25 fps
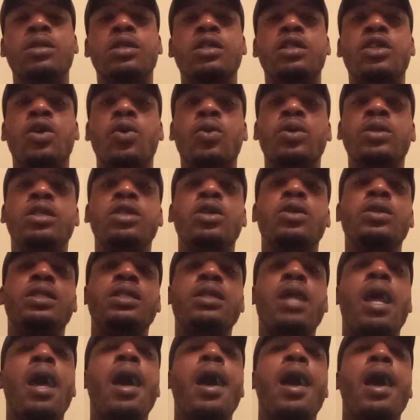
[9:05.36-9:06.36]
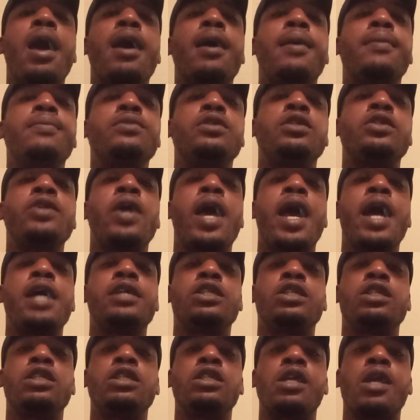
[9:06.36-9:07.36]
So it's your time to
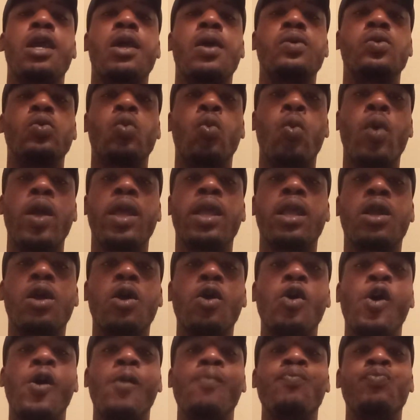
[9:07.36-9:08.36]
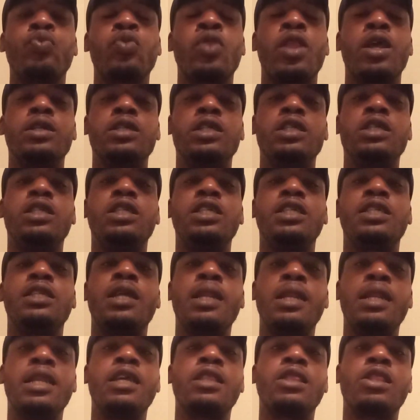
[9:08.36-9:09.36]
actually wake up. This is
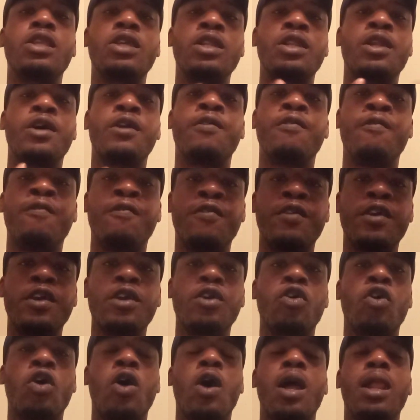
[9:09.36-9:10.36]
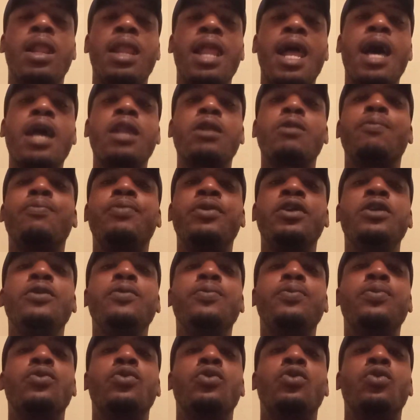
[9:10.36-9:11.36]
the lifting of the veil. A lot of
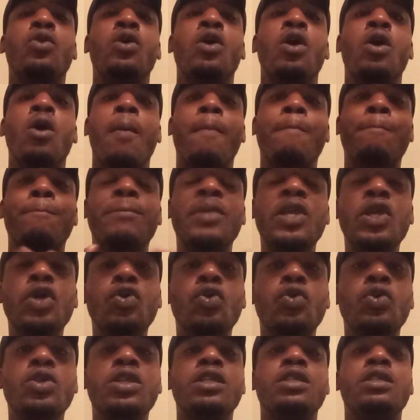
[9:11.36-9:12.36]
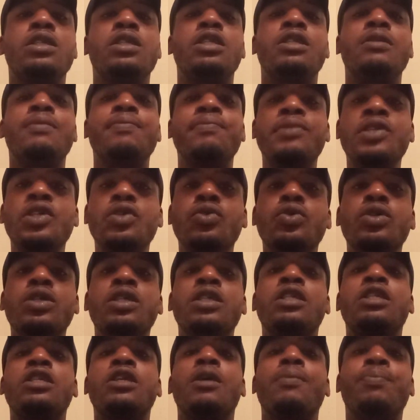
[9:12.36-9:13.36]
people, millions and
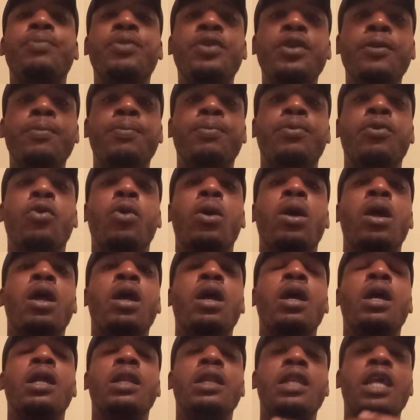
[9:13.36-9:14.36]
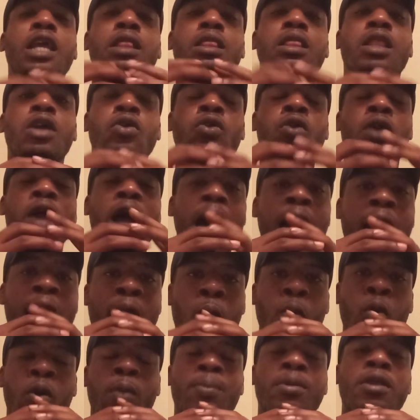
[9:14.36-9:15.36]
millions of people, their third
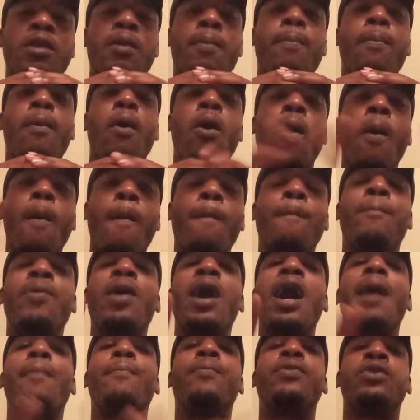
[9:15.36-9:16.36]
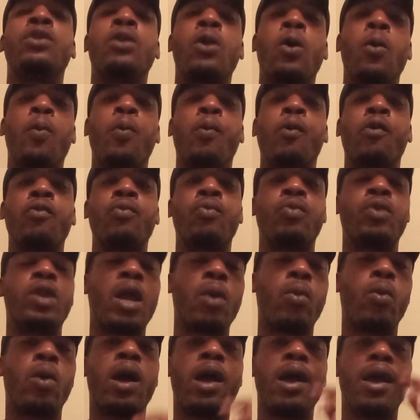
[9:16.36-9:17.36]
eye will be popping open.
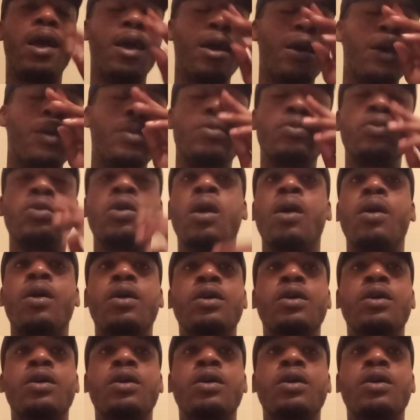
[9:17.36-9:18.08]
They will have